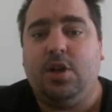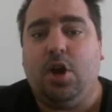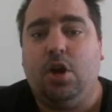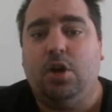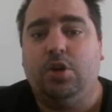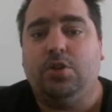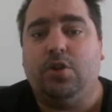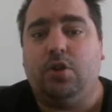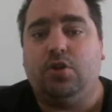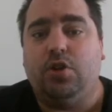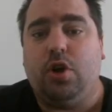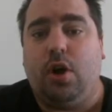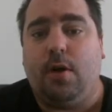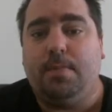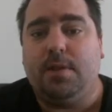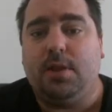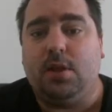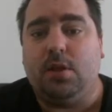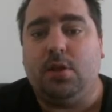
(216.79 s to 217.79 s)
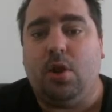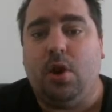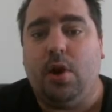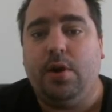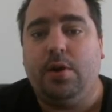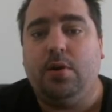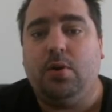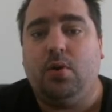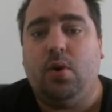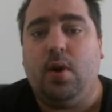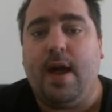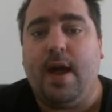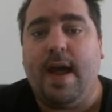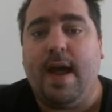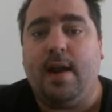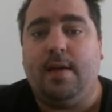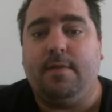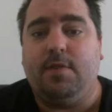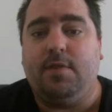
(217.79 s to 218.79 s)
goes on top of the loan or
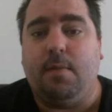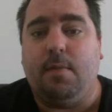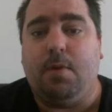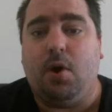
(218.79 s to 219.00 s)
out of your